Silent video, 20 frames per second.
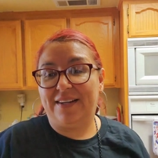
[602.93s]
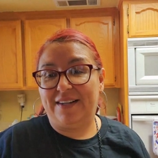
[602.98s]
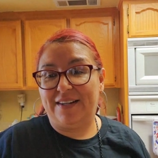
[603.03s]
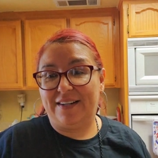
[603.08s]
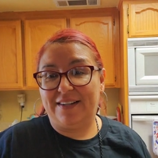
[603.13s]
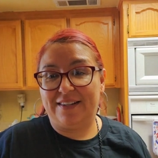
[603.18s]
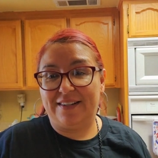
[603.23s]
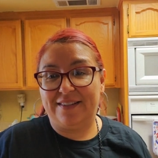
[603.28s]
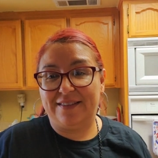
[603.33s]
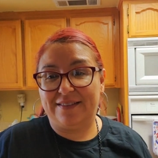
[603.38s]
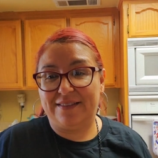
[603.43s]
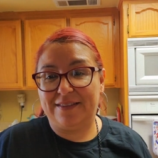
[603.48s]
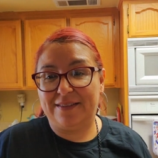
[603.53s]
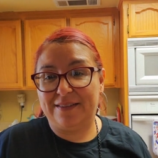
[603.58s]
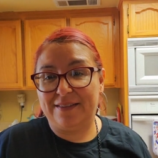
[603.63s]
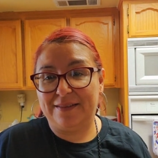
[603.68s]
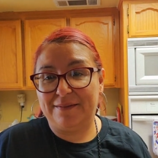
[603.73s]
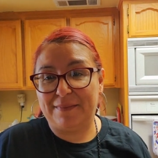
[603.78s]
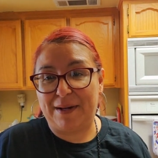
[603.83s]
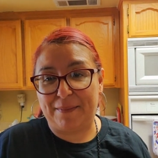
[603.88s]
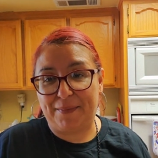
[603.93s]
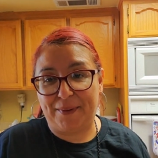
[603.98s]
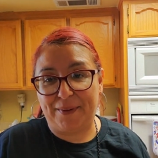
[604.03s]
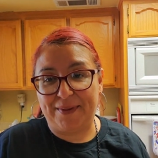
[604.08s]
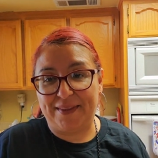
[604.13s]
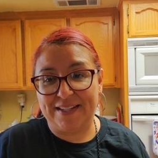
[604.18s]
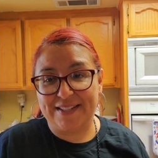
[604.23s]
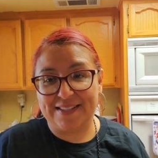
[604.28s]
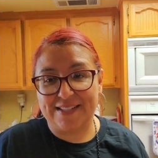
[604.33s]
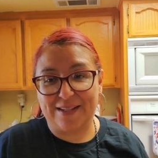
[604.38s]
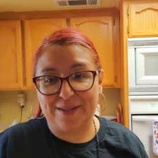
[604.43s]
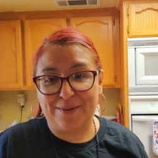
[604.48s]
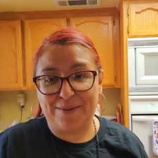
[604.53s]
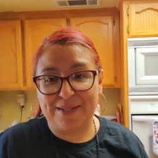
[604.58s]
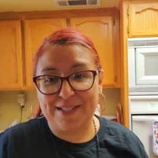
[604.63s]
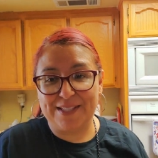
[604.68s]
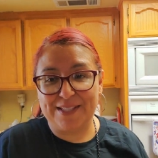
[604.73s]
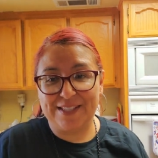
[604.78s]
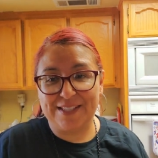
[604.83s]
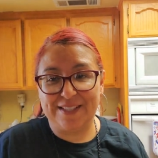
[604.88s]
of my birthday
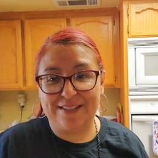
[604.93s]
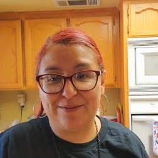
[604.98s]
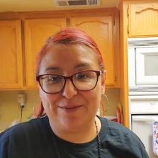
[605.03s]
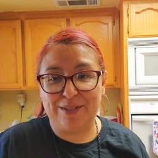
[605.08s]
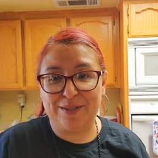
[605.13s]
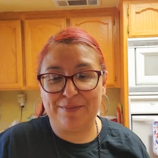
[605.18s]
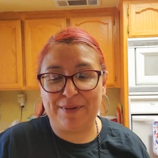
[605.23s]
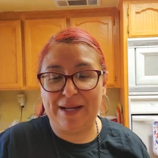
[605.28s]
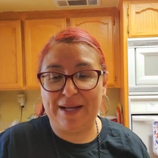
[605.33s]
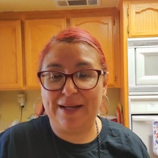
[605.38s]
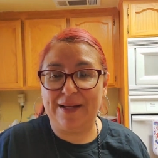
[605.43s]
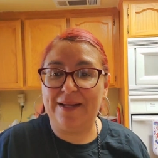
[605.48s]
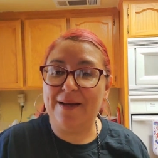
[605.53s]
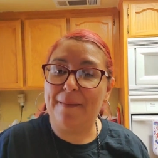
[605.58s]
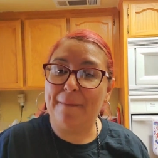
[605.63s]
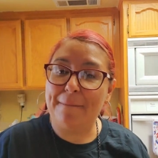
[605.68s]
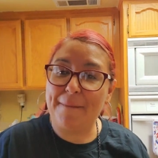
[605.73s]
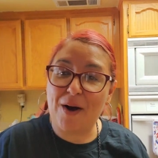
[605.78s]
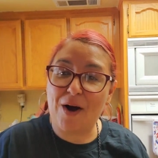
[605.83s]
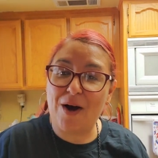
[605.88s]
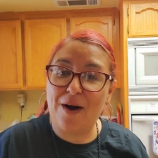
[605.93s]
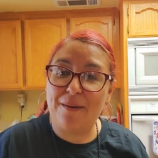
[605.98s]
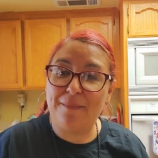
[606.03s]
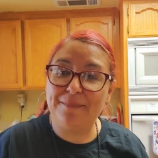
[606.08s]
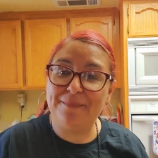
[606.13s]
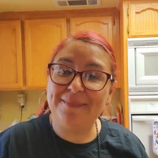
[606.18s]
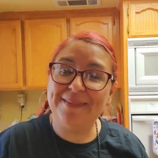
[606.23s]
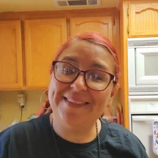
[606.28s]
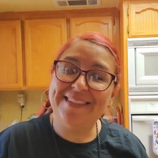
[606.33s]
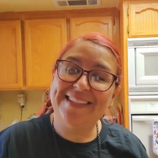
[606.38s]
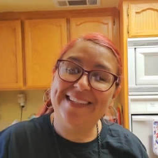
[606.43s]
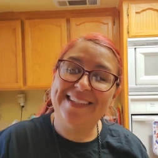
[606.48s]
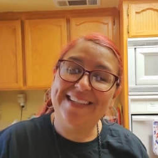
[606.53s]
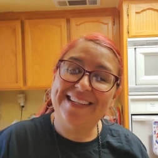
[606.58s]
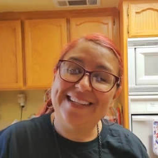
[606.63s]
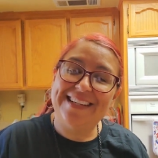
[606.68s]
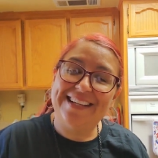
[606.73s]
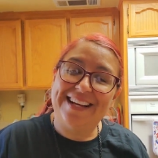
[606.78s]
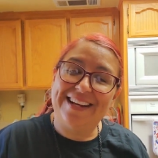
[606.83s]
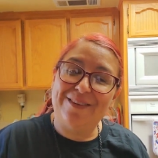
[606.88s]
celebration with my mom,
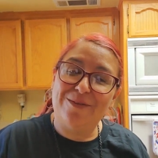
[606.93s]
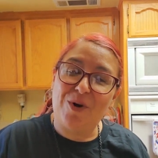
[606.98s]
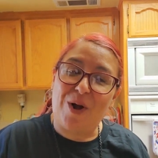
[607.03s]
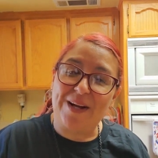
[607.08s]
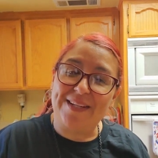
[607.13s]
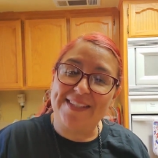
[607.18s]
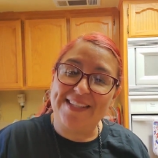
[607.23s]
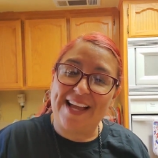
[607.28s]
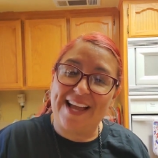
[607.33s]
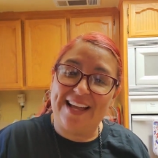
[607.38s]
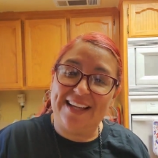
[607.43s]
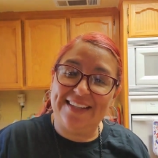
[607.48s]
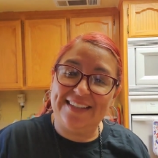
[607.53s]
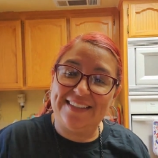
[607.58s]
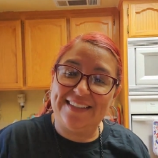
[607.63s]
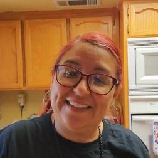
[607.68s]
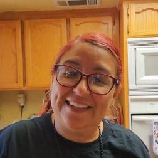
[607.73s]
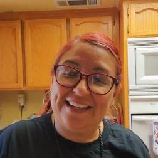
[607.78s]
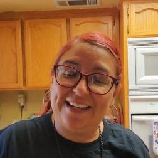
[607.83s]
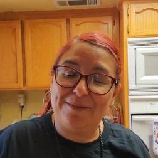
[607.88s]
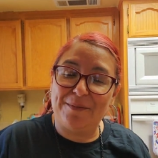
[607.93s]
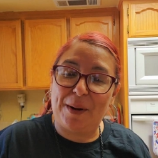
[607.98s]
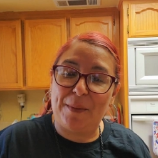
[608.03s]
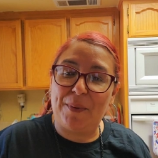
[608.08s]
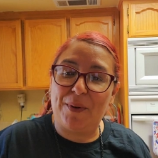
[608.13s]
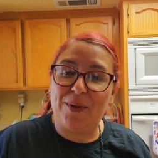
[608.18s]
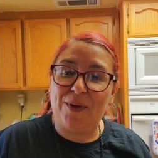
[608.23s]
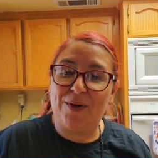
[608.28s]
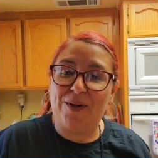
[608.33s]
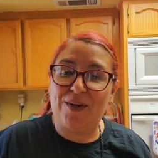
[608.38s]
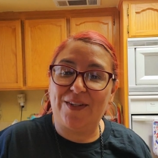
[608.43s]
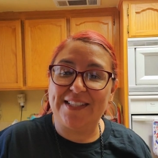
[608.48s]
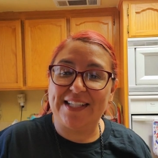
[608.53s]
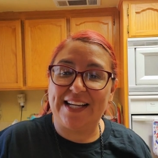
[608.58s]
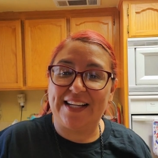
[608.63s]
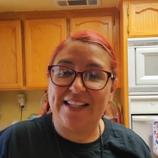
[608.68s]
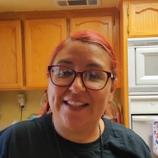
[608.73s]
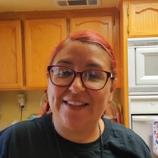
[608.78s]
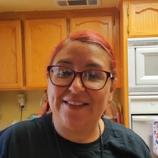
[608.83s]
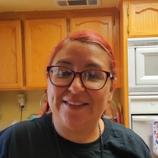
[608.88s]
Roxanne, and my brother-in-law,
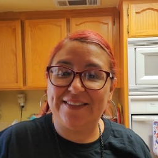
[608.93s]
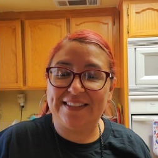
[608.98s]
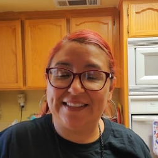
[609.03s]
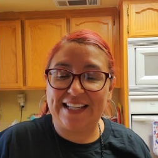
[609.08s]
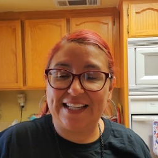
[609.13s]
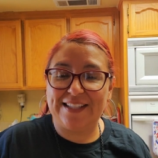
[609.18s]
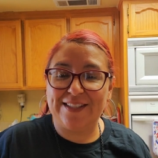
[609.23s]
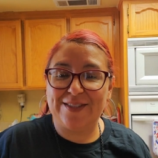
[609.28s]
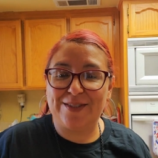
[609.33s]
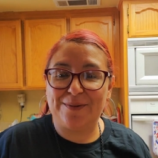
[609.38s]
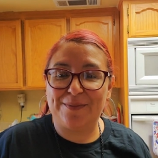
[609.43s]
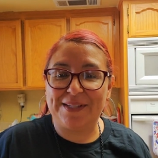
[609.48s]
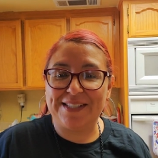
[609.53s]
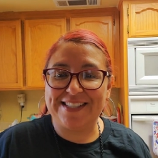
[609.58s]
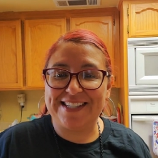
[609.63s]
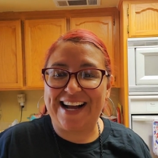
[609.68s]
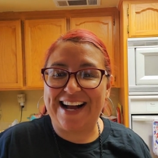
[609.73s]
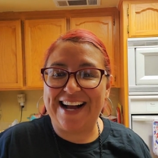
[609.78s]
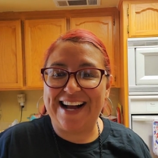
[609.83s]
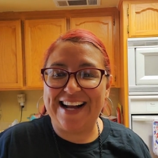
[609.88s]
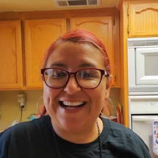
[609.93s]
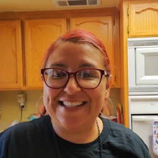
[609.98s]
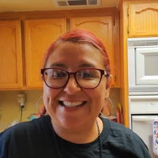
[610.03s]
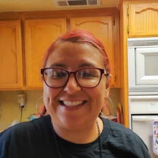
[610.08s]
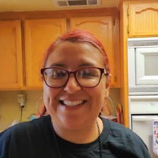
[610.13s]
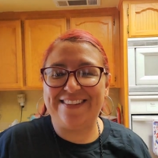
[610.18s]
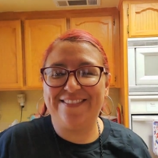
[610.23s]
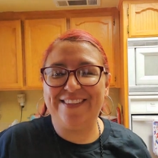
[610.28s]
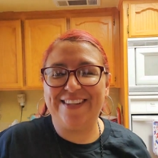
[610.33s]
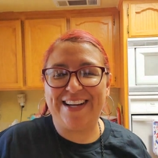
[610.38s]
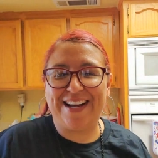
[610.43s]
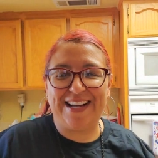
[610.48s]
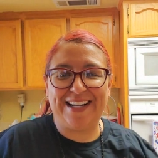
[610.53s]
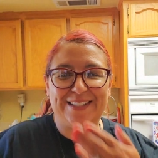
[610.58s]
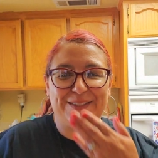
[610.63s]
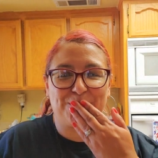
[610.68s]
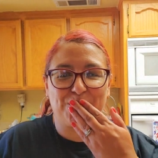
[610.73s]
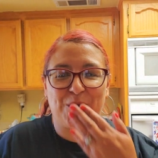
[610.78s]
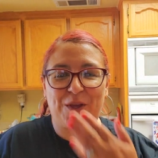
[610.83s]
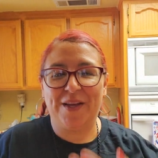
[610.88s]
Daniel. Thank you so much, guys. I love you
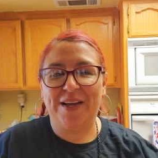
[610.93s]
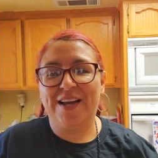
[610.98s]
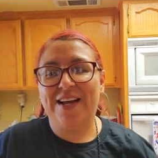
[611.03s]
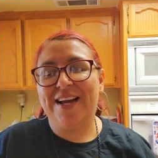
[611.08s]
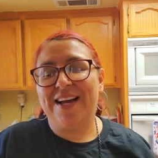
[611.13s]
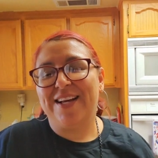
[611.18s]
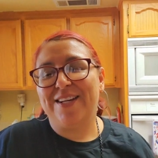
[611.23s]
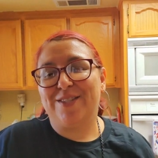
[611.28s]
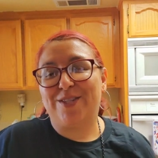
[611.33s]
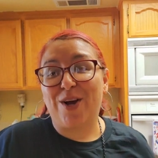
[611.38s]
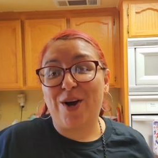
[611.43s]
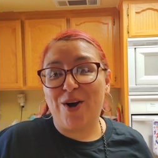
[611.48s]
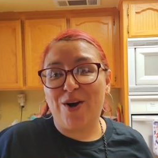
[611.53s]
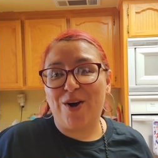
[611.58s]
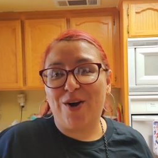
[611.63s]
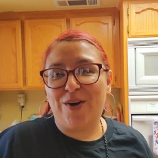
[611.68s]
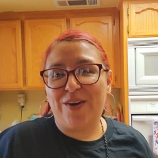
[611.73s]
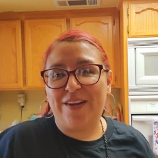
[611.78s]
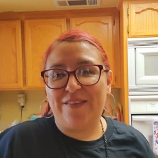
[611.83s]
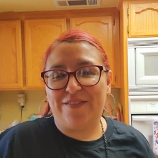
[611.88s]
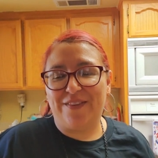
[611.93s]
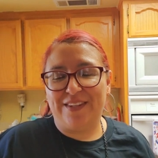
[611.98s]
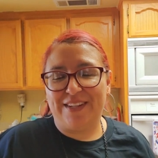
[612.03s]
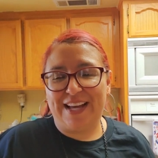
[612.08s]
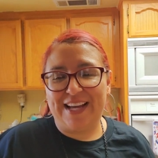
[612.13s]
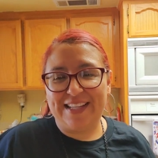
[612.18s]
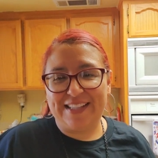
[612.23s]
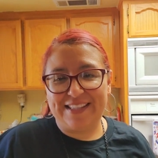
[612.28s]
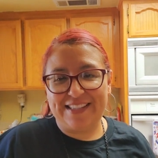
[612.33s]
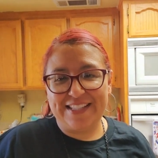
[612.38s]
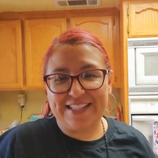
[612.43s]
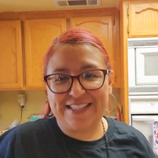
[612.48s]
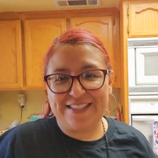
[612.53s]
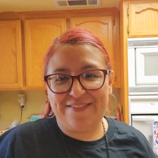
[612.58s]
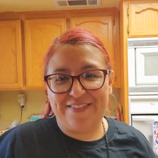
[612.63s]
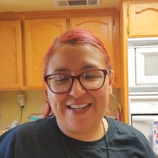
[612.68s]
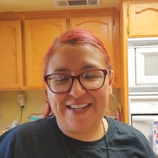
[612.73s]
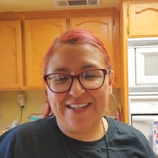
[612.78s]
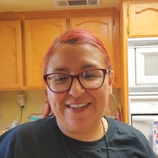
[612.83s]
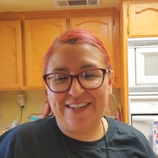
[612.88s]
guys. So if you like this
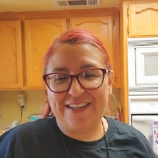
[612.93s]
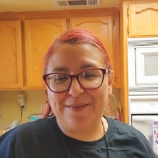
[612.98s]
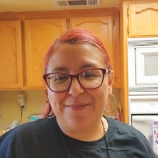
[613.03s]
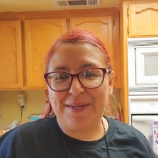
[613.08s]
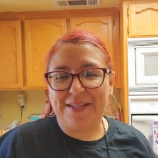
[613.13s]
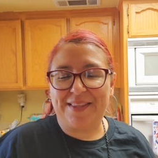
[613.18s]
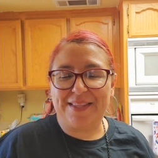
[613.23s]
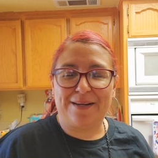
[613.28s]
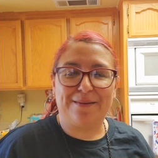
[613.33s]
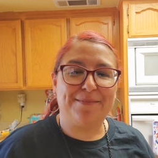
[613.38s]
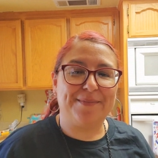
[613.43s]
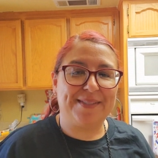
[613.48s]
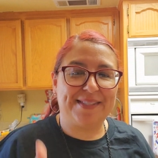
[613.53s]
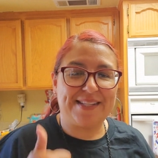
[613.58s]
video, give me a thumbs